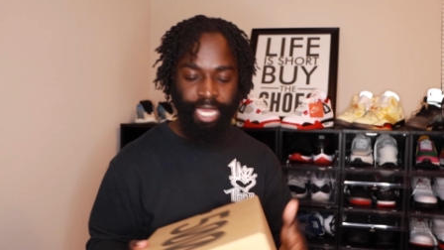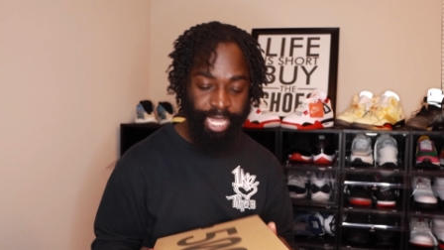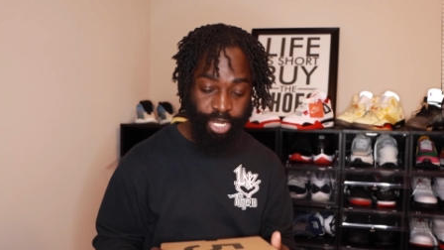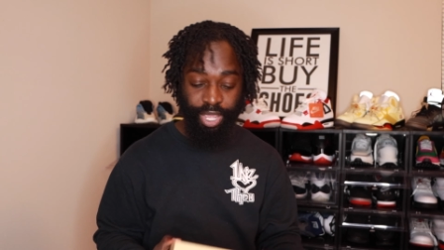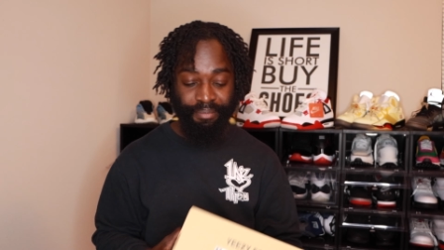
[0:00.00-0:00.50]

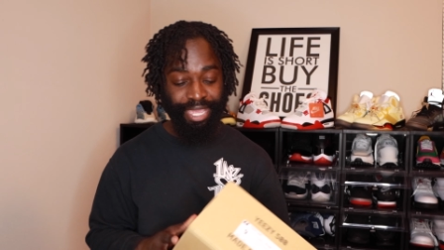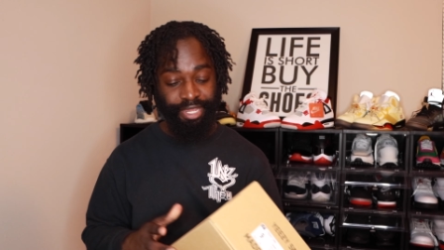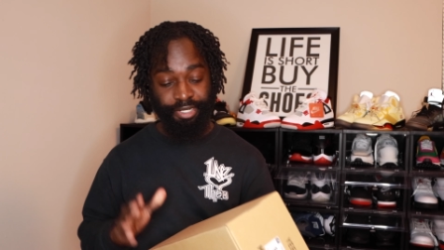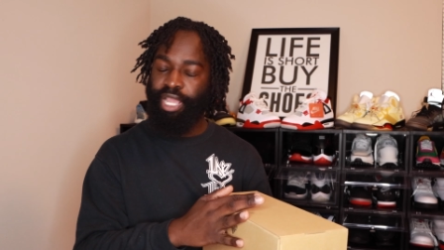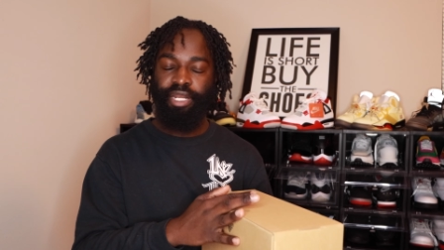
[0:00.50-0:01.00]
Anyway,
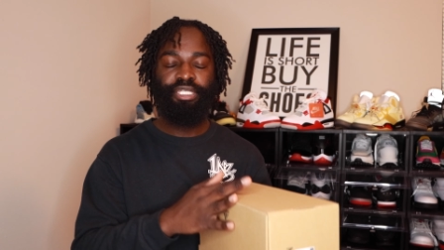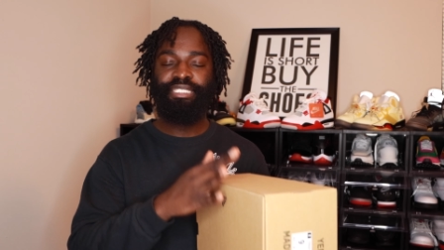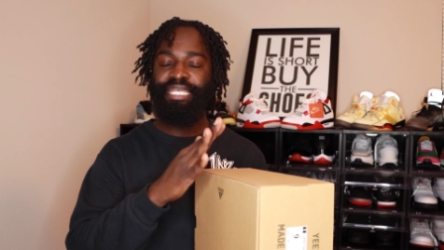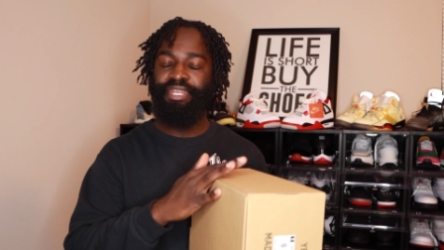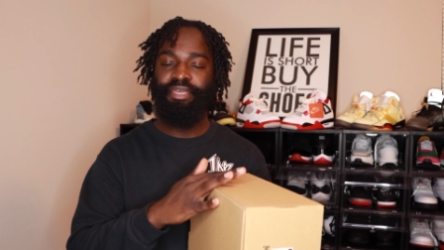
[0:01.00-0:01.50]
man, look, regular
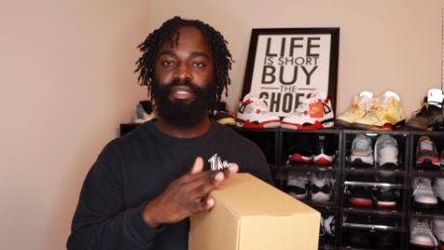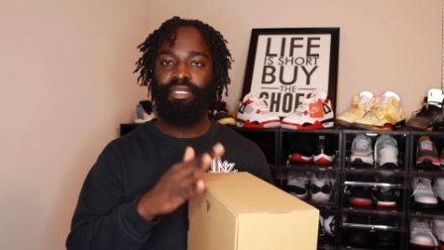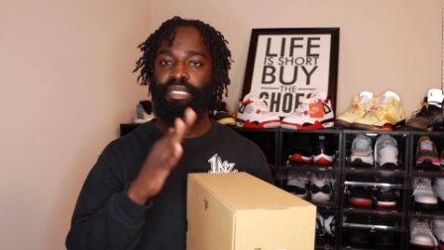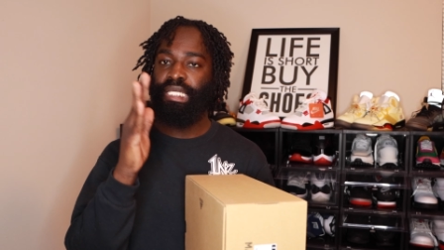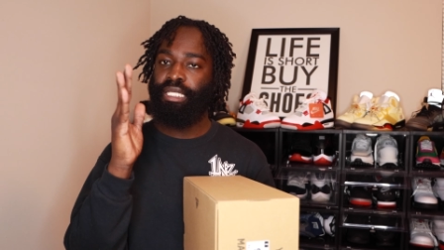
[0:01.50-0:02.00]

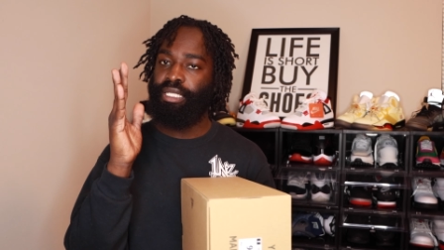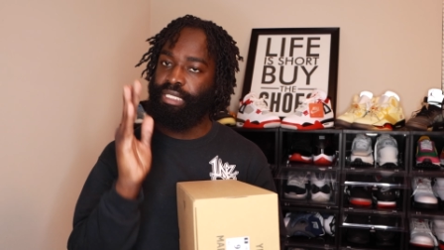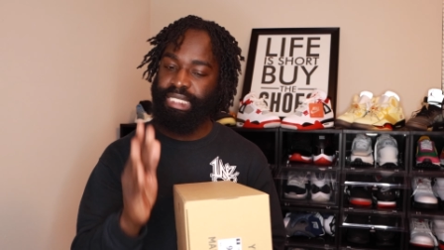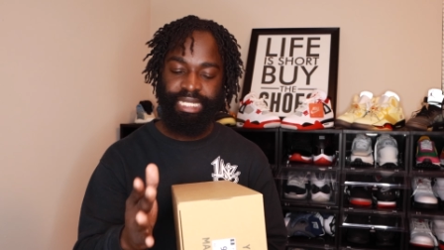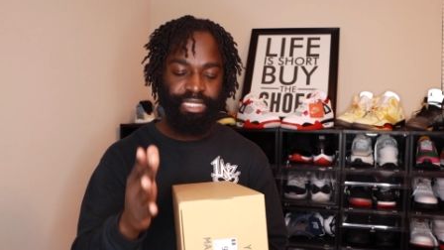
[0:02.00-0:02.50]
standard
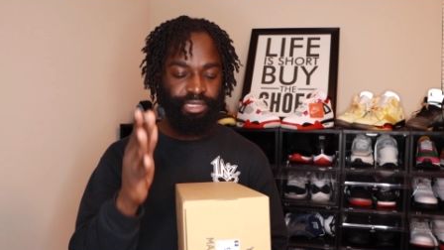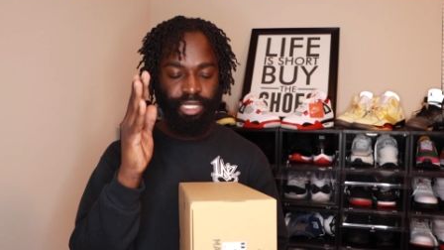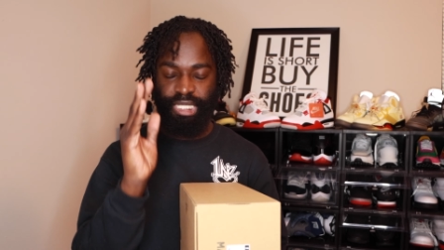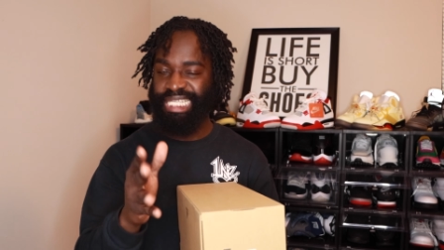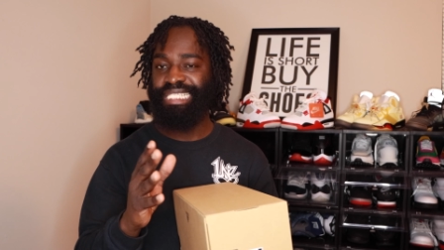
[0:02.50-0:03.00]
Adidas
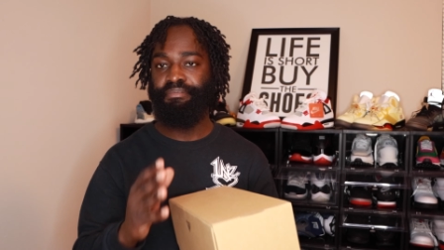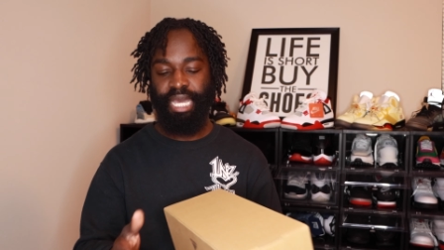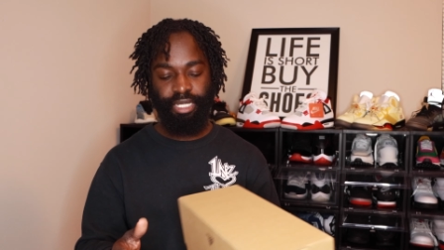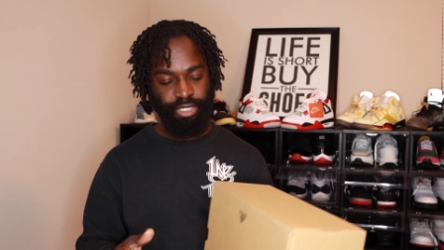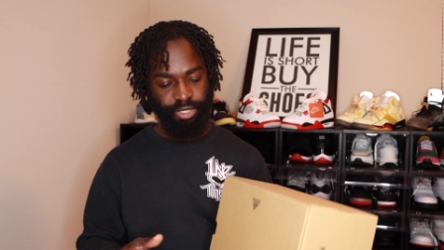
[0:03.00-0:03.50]
Yeezy
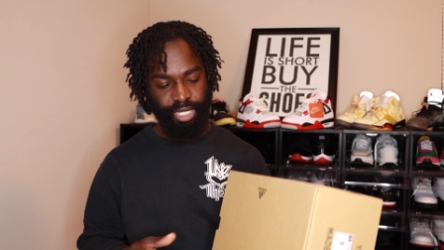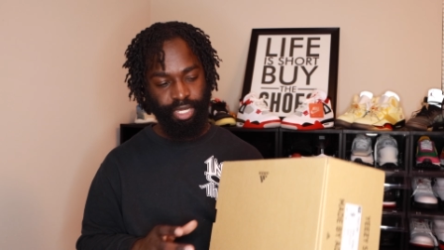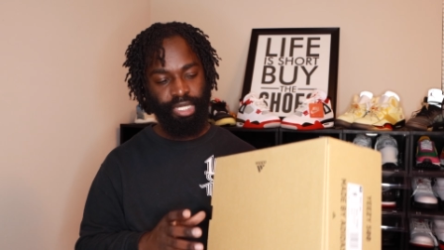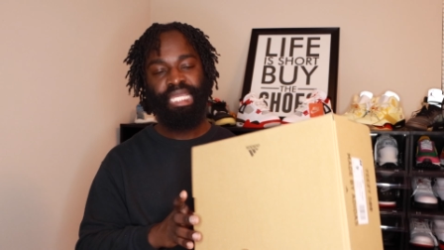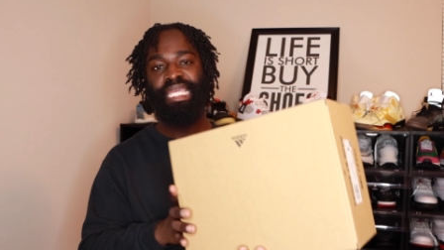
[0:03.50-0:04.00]
box,
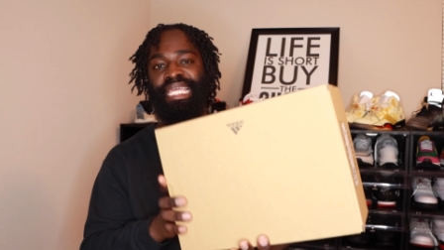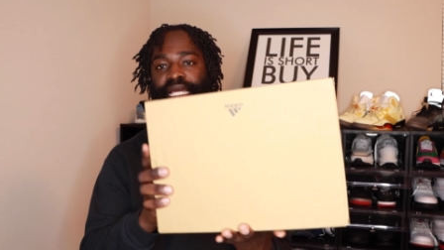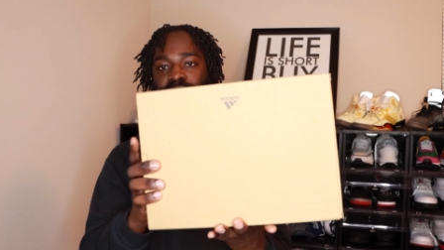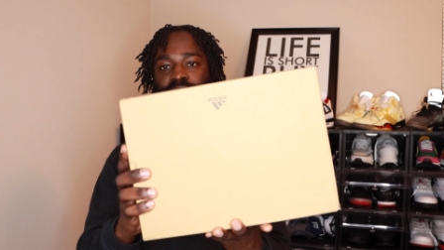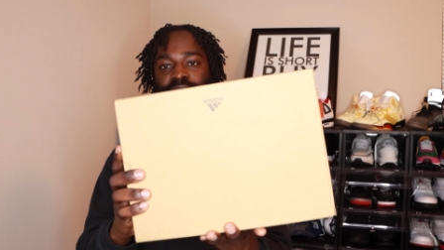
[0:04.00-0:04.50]
okay?
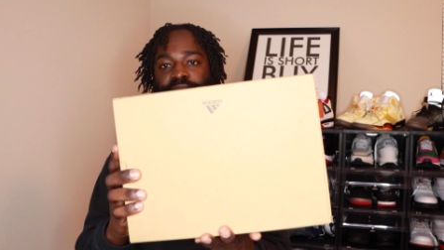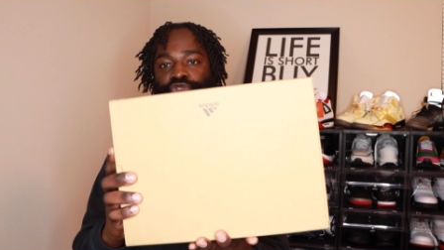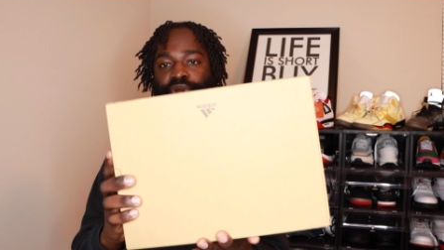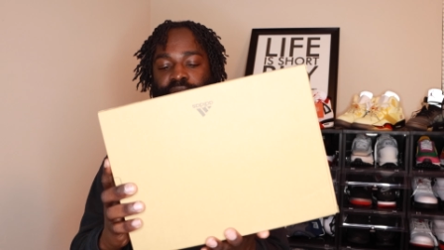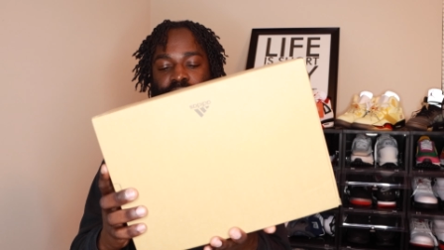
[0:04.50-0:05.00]
Got
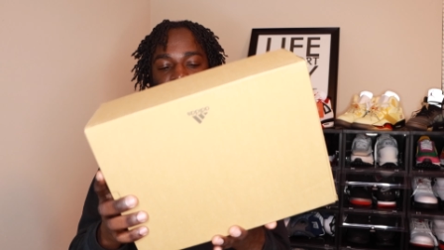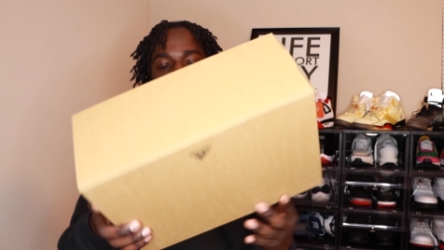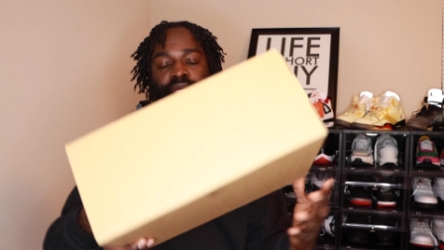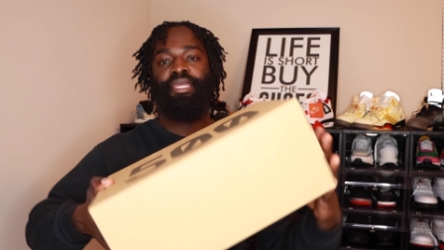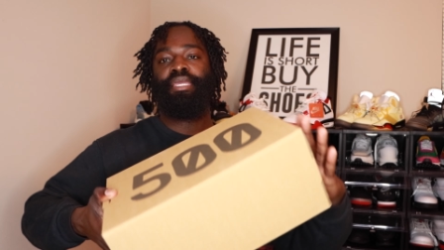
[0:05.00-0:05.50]
Adidas right there.